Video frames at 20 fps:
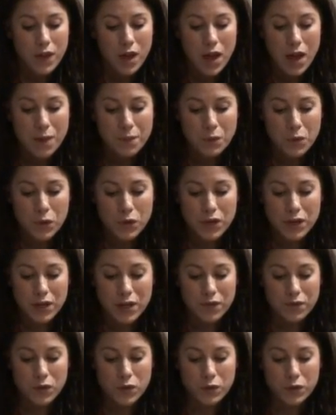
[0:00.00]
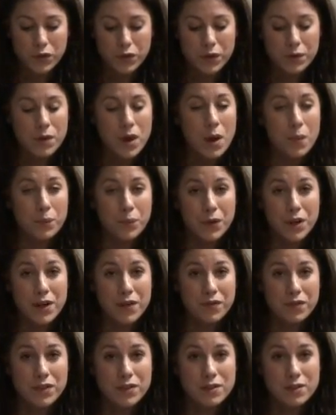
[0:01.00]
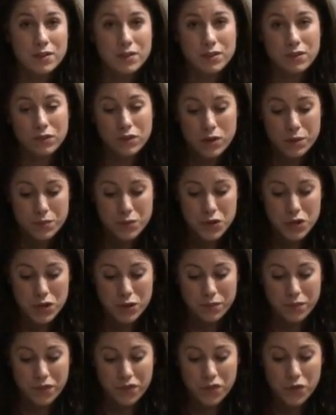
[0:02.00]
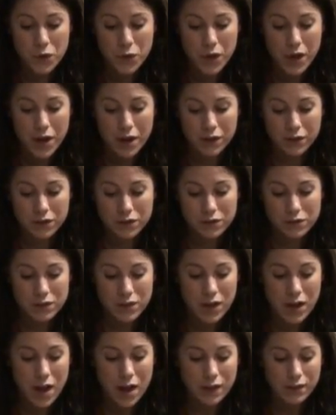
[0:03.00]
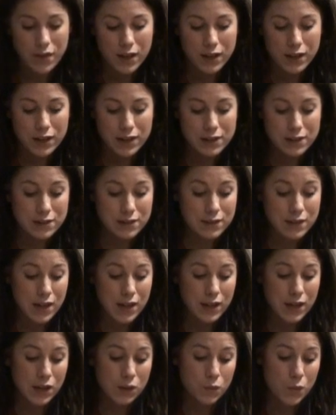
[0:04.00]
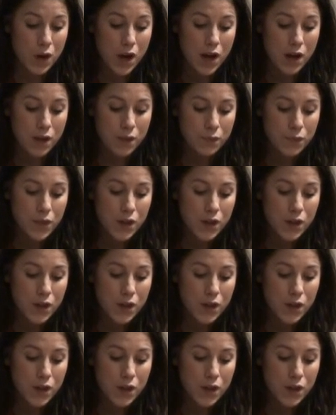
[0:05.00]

I'm going to give you a brief description of a few characters that I like and dislike and why.